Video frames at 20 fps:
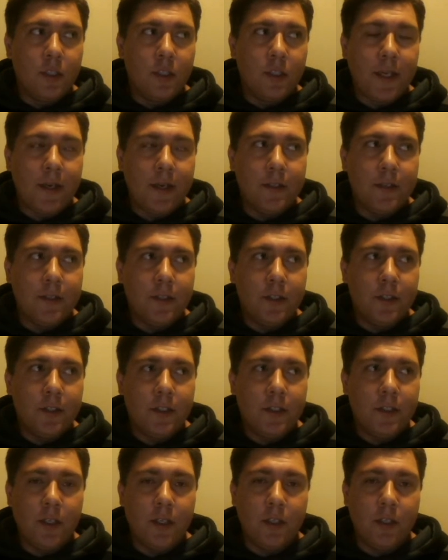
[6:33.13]

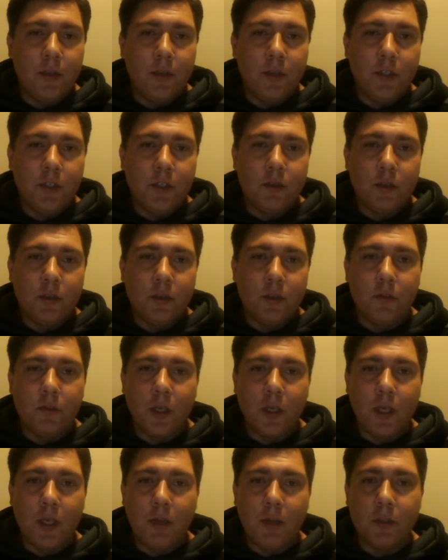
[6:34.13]
challenged individuals will
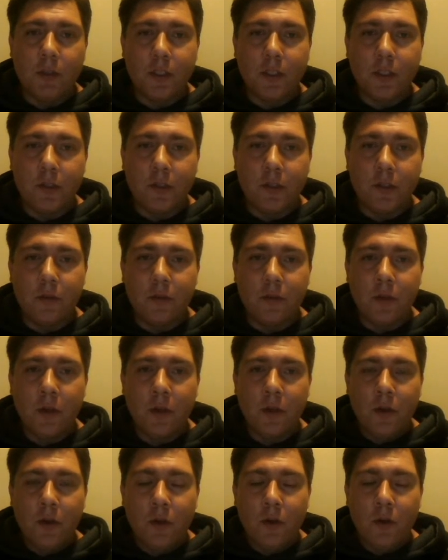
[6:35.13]
be able to
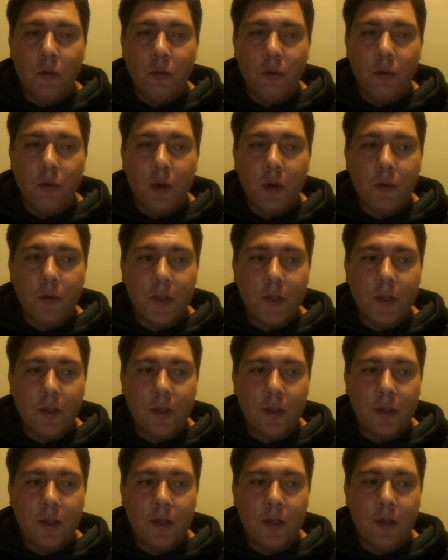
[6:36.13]
work with
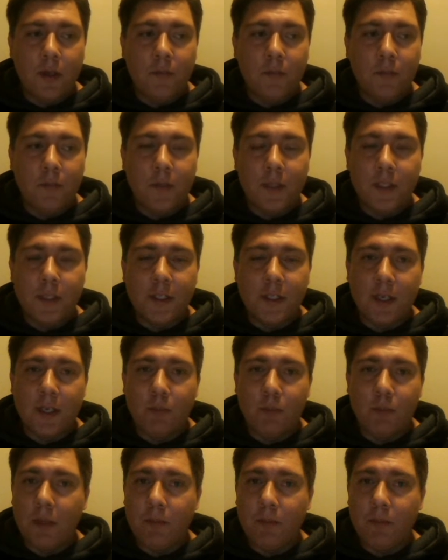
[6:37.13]
the same
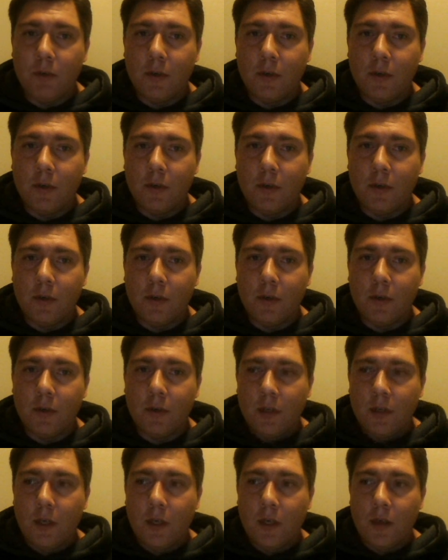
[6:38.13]
people
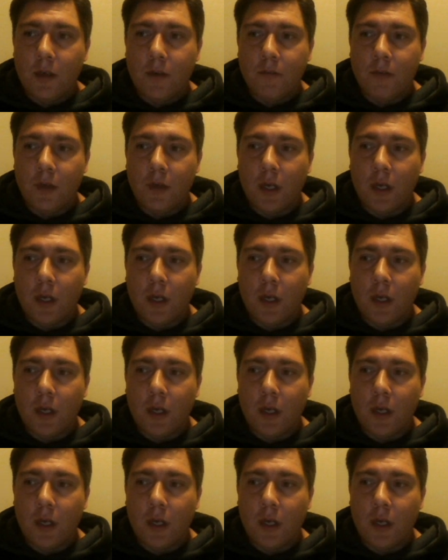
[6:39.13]
of